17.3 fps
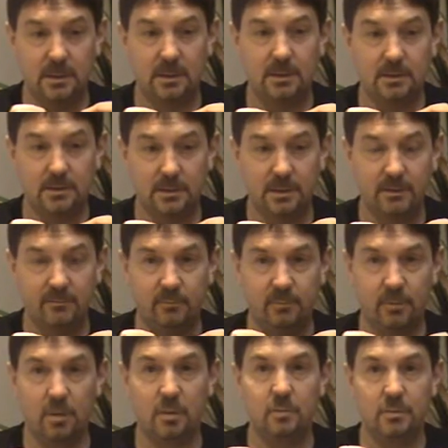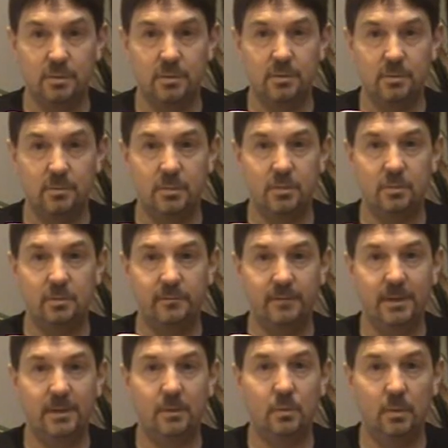and I've come to some sort of
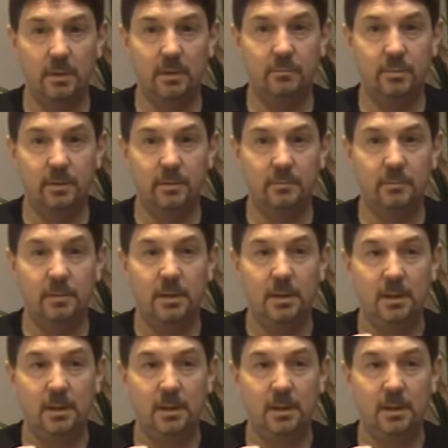equilibrium,